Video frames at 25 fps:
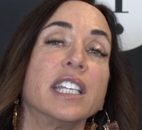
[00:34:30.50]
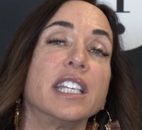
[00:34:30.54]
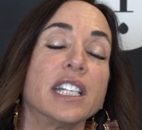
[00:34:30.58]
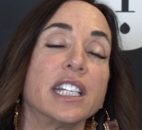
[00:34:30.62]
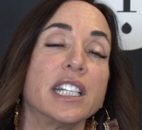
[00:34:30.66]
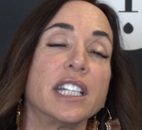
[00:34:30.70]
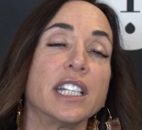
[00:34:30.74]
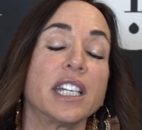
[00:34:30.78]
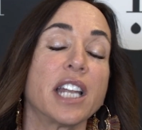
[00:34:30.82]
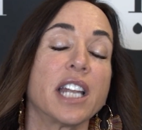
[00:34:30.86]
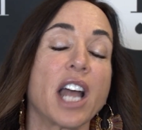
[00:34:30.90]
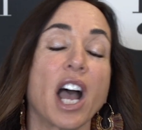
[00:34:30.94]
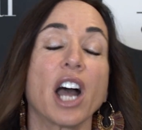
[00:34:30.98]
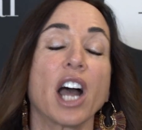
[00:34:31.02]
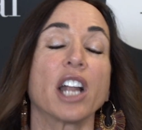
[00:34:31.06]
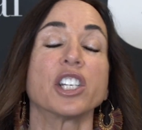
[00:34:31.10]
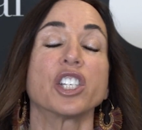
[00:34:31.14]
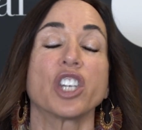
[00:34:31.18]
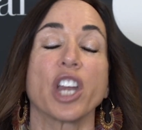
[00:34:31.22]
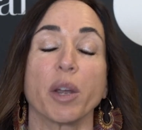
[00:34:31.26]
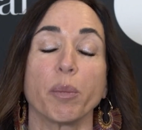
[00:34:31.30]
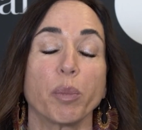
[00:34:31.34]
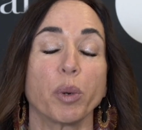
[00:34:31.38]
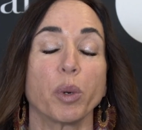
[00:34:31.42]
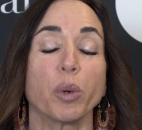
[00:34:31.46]
not
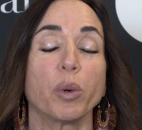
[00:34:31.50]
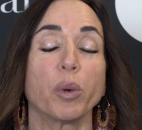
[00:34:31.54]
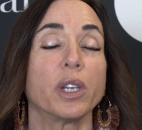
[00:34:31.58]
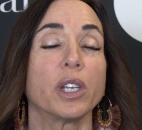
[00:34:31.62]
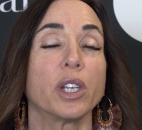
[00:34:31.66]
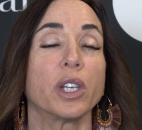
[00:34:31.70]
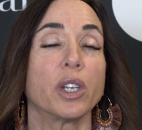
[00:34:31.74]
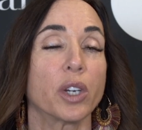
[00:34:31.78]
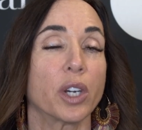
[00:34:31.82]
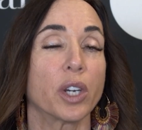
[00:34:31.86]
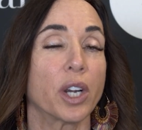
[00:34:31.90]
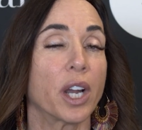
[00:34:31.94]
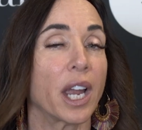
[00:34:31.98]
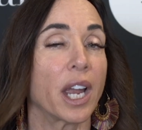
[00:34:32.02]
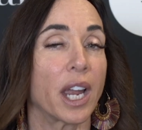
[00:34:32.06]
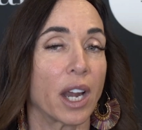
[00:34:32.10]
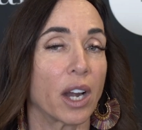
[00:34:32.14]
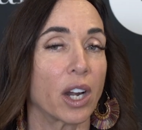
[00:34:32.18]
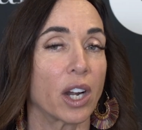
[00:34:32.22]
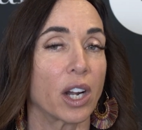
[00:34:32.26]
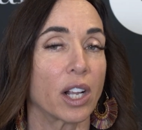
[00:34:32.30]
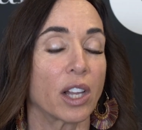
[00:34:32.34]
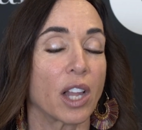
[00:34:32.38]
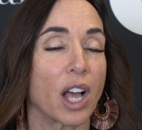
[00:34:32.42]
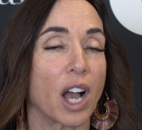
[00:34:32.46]
shampooing your
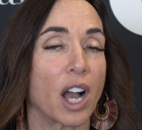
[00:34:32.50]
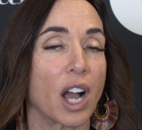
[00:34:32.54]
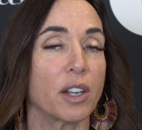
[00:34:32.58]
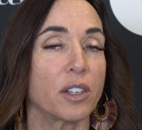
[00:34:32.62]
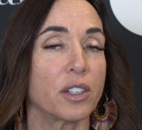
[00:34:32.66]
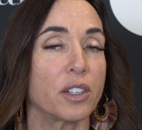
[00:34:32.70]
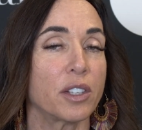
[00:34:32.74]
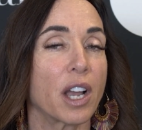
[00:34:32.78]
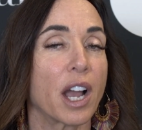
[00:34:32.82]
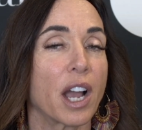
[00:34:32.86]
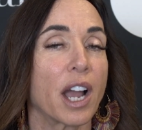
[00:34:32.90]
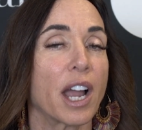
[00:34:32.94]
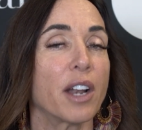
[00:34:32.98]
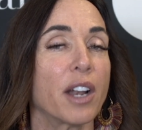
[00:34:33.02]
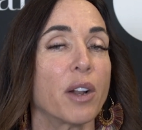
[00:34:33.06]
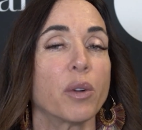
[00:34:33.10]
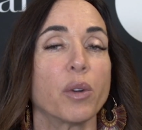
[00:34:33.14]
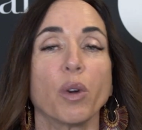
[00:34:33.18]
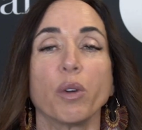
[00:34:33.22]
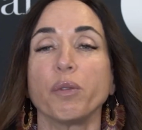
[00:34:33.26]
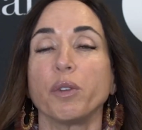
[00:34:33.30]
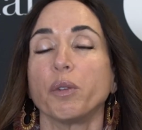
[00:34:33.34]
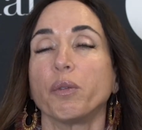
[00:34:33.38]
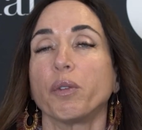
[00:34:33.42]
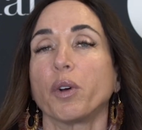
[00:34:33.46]
hair a lot. I don't know
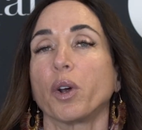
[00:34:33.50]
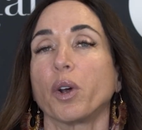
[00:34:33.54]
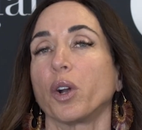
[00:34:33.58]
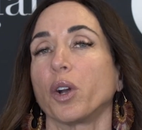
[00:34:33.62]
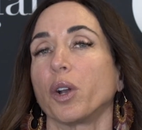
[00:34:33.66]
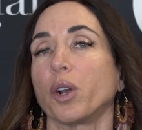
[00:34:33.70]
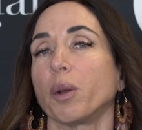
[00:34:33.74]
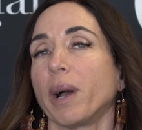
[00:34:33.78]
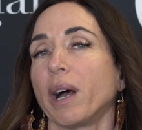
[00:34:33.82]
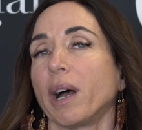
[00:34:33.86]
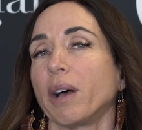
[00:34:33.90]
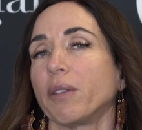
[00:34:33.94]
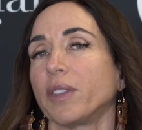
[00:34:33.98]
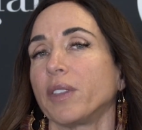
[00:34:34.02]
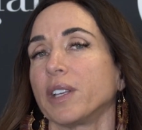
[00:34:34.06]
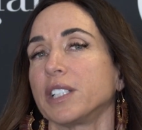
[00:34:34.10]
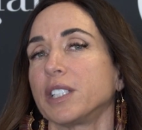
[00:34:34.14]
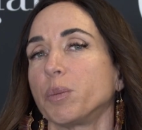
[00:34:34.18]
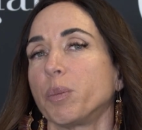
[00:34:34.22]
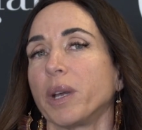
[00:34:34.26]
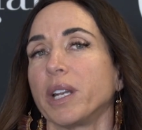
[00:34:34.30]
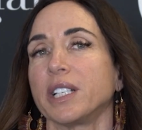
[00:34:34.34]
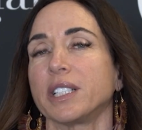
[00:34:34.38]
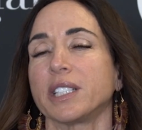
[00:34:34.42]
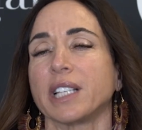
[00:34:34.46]
if you've heard about this,
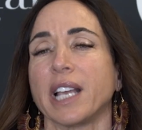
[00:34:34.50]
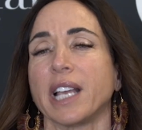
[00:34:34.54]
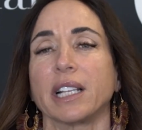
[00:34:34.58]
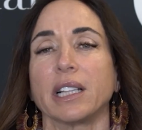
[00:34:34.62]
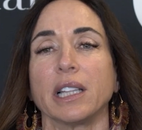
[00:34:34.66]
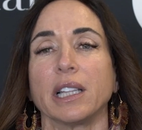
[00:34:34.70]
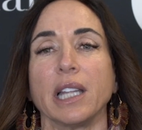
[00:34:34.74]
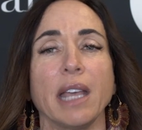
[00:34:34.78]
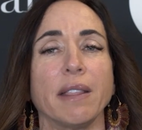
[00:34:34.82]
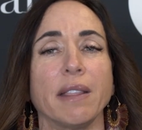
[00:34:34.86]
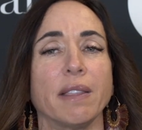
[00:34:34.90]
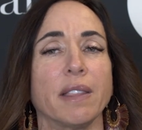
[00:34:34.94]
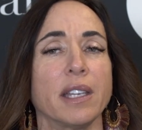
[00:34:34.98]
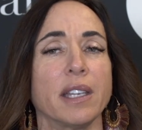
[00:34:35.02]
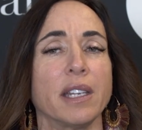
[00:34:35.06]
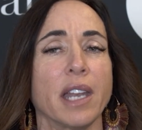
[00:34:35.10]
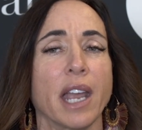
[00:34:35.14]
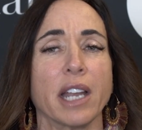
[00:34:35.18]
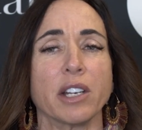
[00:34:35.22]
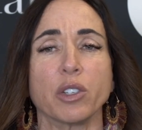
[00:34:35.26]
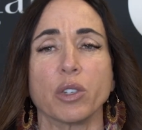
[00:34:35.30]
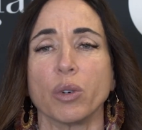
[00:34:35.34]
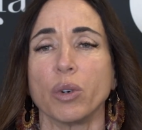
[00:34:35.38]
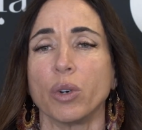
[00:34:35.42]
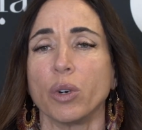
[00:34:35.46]
but it's like let the
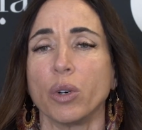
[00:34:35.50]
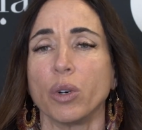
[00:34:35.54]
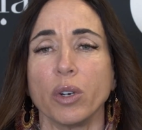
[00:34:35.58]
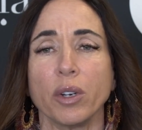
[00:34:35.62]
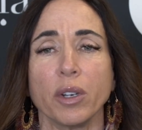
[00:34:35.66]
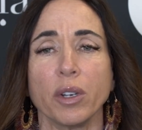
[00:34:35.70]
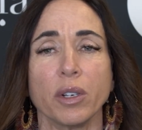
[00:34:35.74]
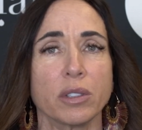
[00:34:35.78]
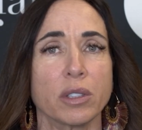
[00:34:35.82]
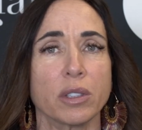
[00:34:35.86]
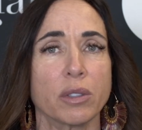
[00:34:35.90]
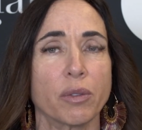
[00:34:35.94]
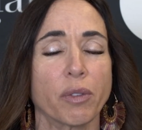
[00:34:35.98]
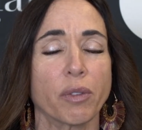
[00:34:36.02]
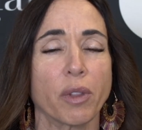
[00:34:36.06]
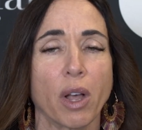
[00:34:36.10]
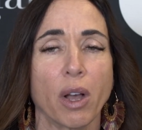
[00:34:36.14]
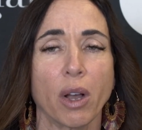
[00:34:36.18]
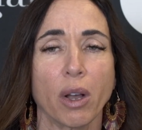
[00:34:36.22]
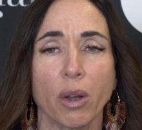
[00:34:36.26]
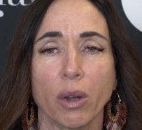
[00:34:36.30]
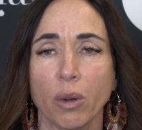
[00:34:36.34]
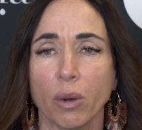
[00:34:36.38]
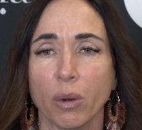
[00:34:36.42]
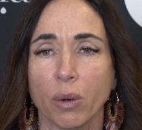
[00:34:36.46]
natural oils
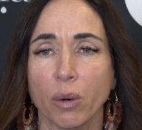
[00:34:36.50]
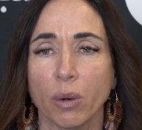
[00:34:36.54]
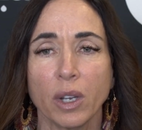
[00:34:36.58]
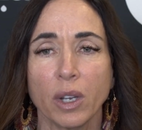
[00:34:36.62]
flow.